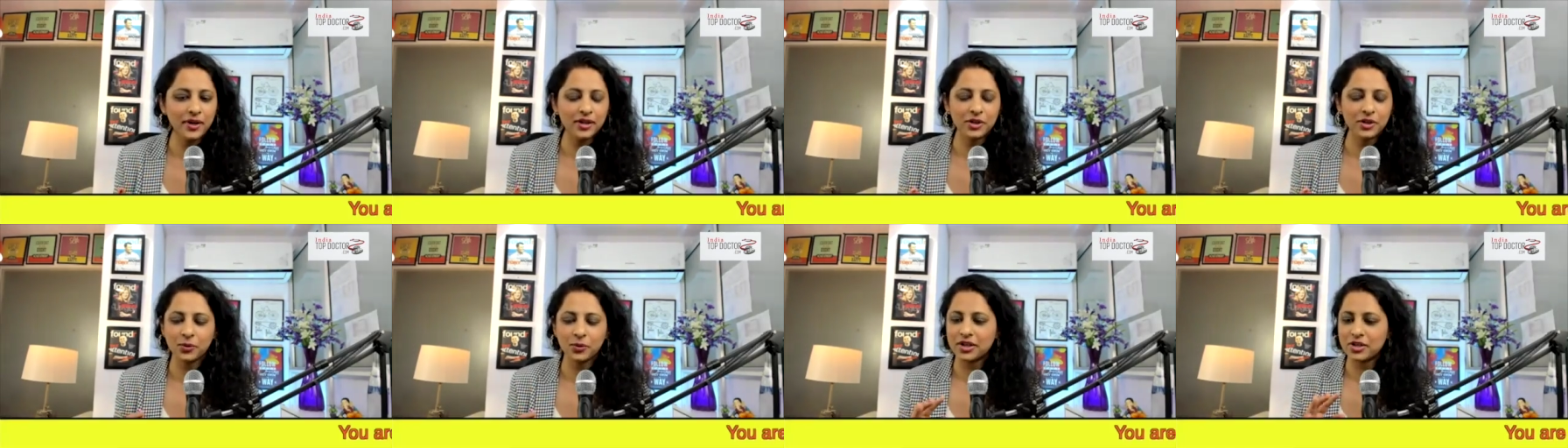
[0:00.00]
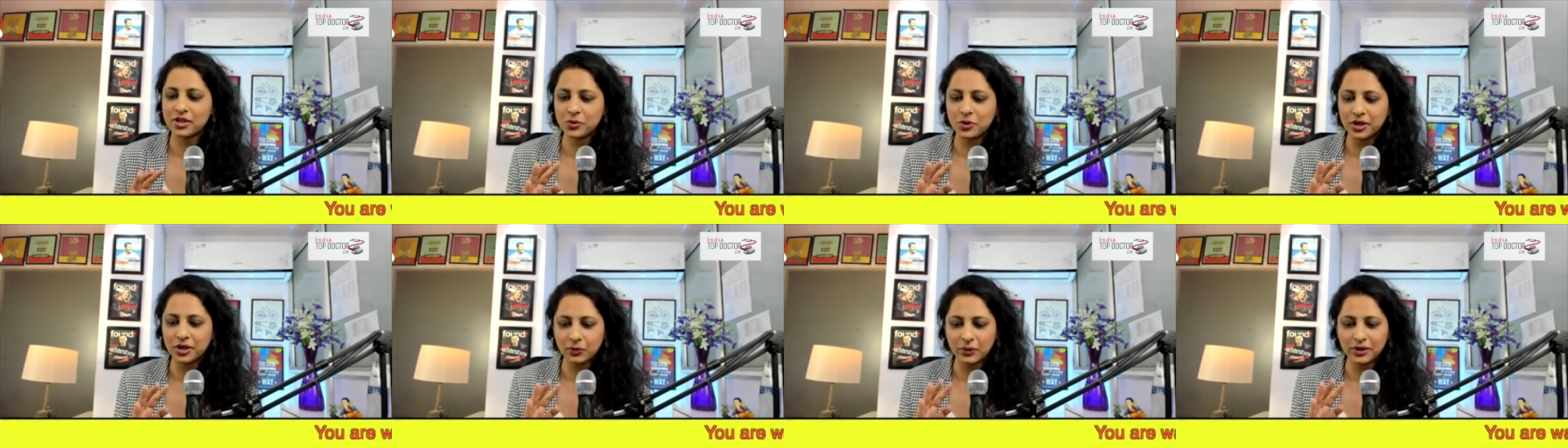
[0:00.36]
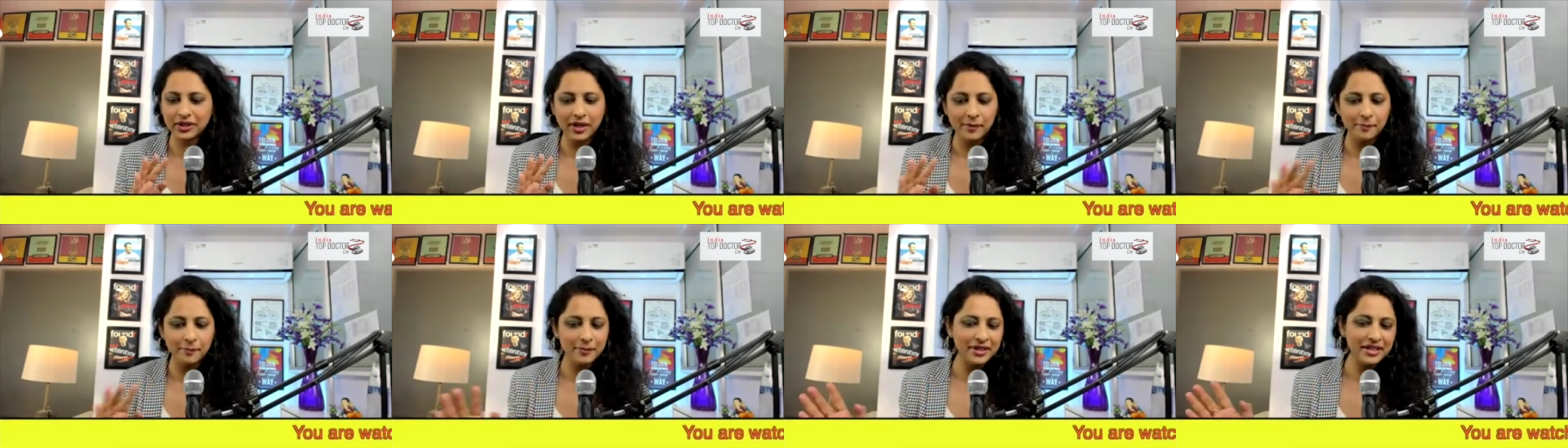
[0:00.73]
You can do it with
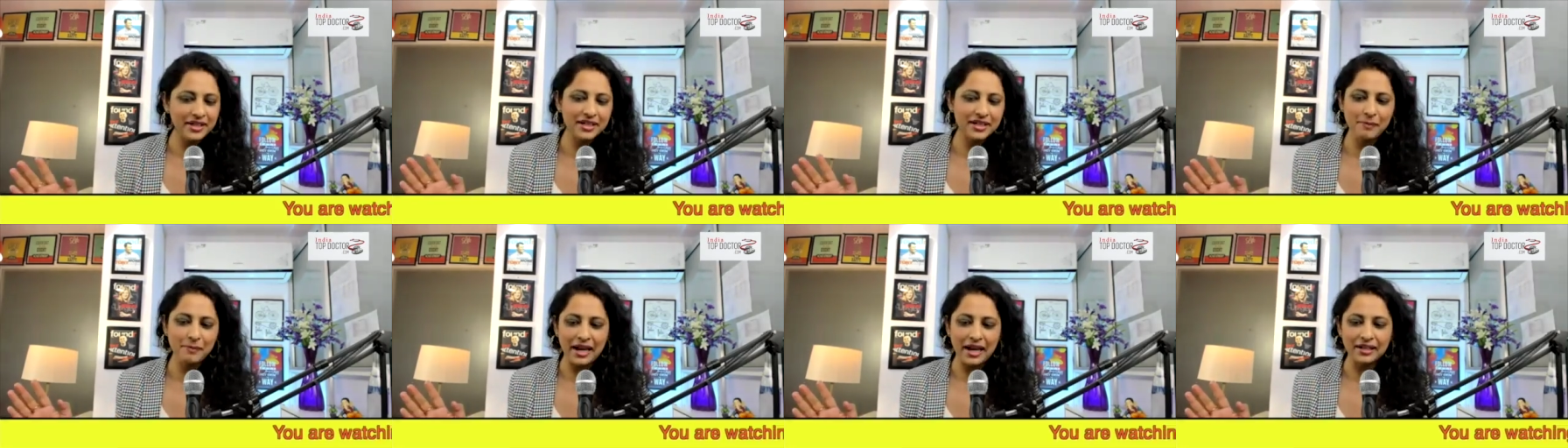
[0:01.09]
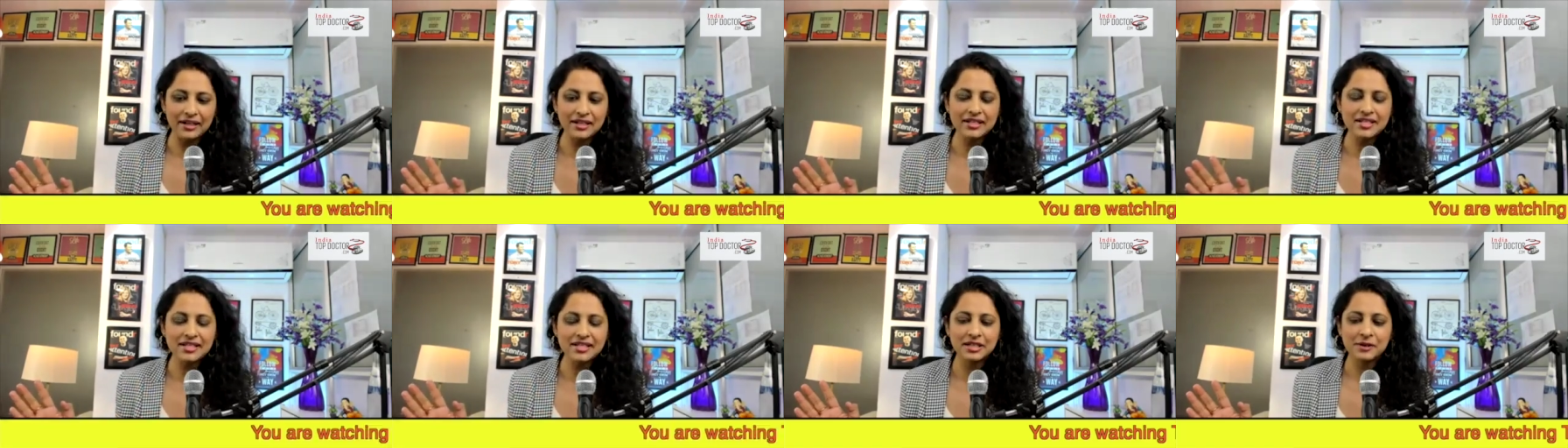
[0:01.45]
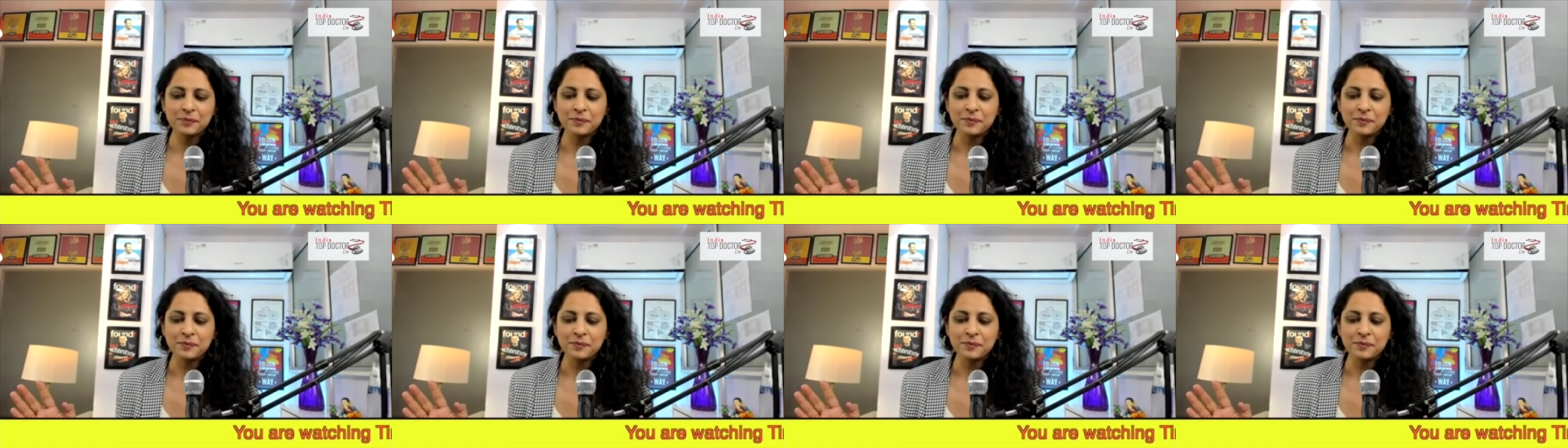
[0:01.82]
complete balance.